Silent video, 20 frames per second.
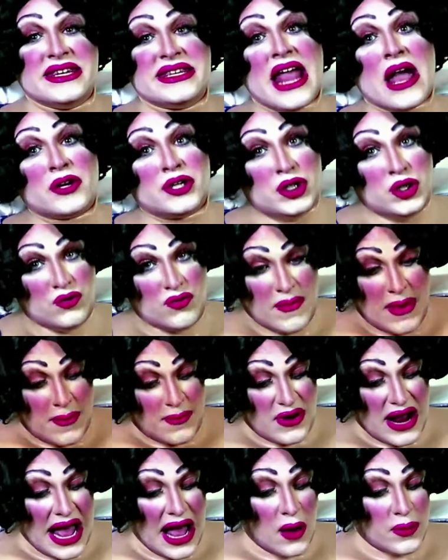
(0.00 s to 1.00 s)
Now, do you
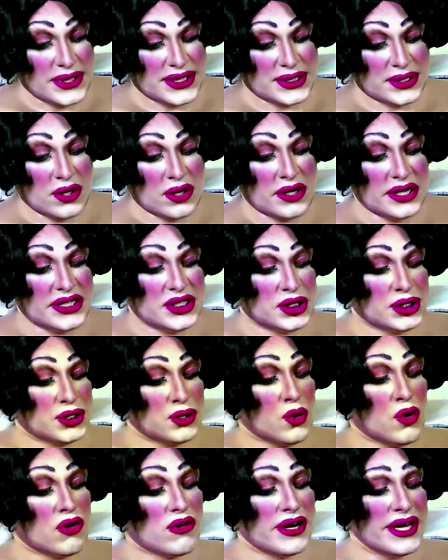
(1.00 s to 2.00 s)
remember how we start each
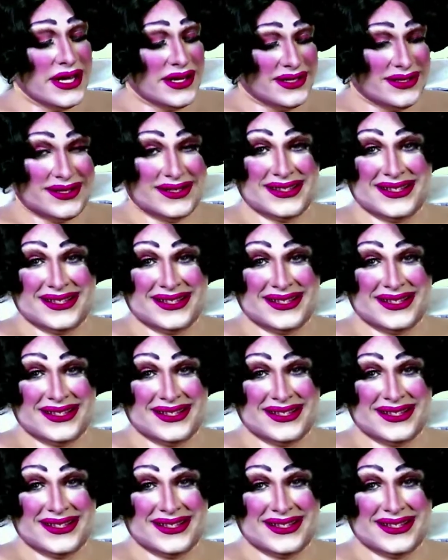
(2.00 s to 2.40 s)
story?